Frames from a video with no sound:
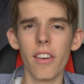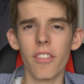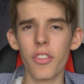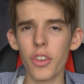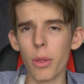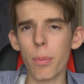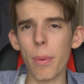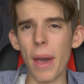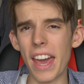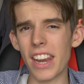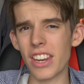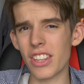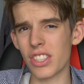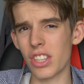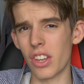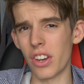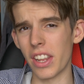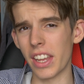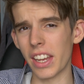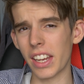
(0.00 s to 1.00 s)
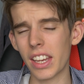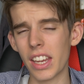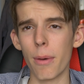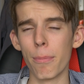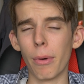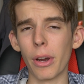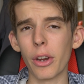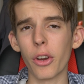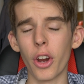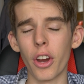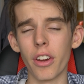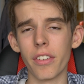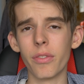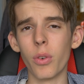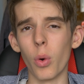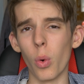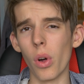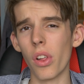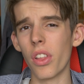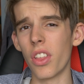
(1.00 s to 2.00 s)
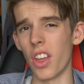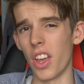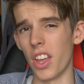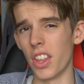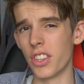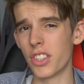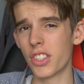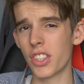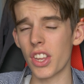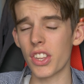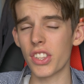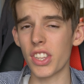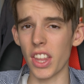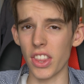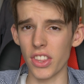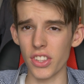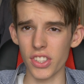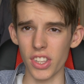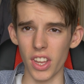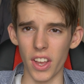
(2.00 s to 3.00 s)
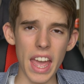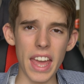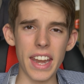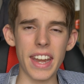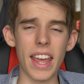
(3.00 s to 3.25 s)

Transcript: for the Panasonic Micro Four Thirds sensor.